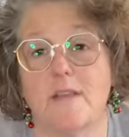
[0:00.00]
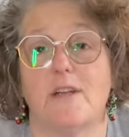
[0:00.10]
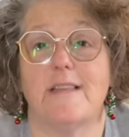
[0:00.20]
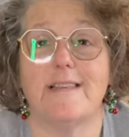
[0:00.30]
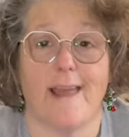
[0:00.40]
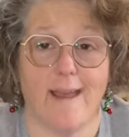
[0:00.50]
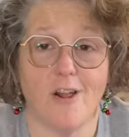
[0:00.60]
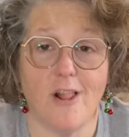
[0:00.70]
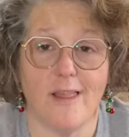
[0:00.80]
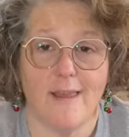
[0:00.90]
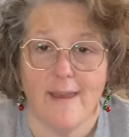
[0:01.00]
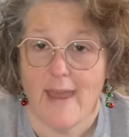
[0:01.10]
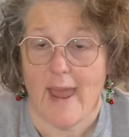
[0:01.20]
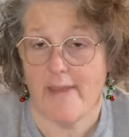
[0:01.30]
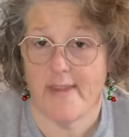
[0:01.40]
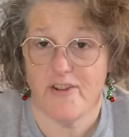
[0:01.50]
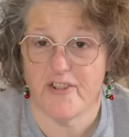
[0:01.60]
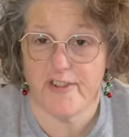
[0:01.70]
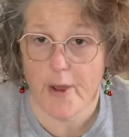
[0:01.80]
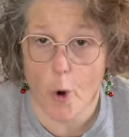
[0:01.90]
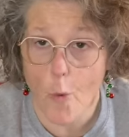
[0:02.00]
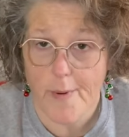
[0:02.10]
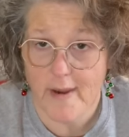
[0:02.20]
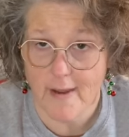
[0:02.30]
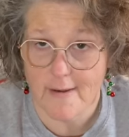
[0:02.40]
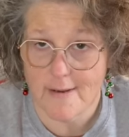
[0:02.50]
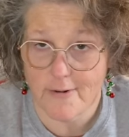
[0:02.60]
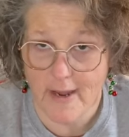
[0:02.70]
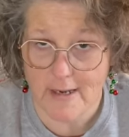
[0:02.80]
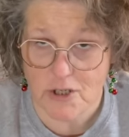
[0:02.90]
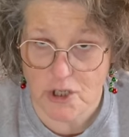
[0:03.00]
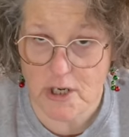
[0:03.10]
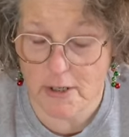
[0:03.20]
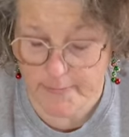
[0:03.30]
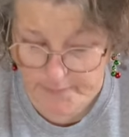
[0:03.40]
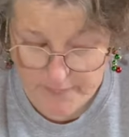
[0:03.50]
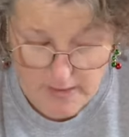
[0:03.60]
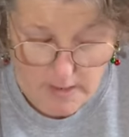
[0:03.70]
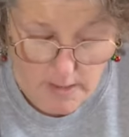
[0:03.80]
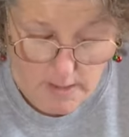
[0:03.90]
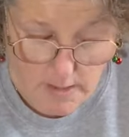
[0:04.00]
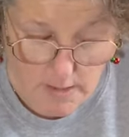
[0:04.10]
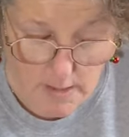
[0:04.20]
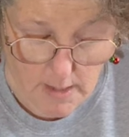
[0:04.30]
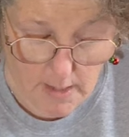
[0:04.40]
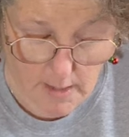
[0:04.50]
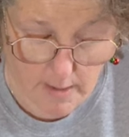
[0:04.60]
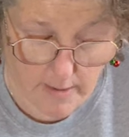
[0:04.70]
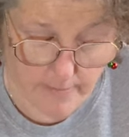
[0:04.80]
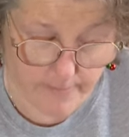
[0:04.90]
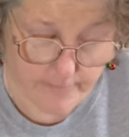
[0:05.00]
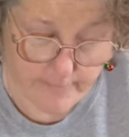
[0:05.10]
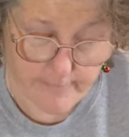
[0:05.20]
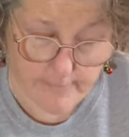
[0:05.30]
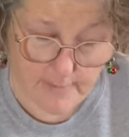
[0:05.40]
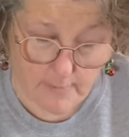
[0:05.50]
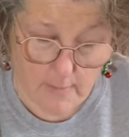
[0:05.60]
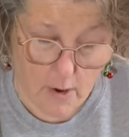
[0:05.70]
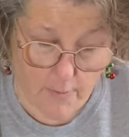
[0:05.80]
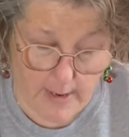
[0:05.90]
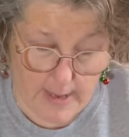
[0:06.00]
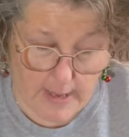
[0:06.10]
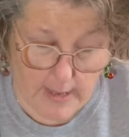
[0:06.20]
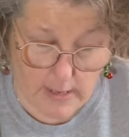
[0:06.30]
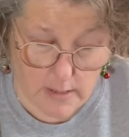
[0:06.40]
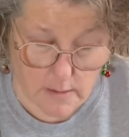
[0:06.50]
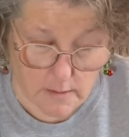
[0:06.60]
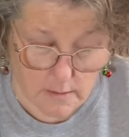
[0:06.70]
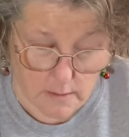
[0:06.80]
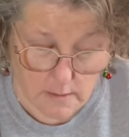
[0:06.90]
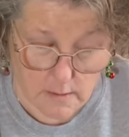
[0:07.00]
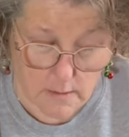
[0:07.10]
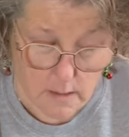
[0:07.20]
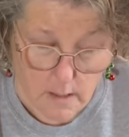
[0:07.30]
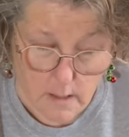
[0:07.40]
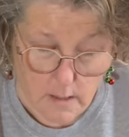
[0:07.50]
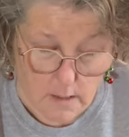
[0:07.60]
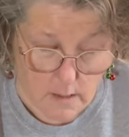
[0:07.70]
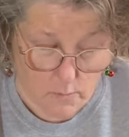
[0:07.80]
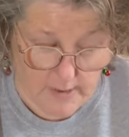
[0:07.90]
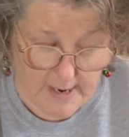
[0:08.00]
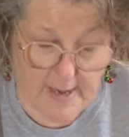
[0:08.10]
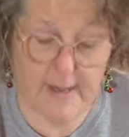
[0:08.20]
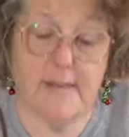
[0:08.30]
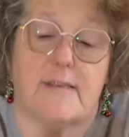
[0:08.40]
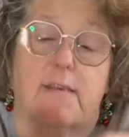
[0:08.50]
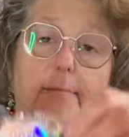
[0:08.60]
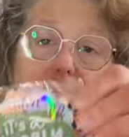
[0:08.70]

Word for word: on sale and then just not open it until next year. Um, Okay. We got some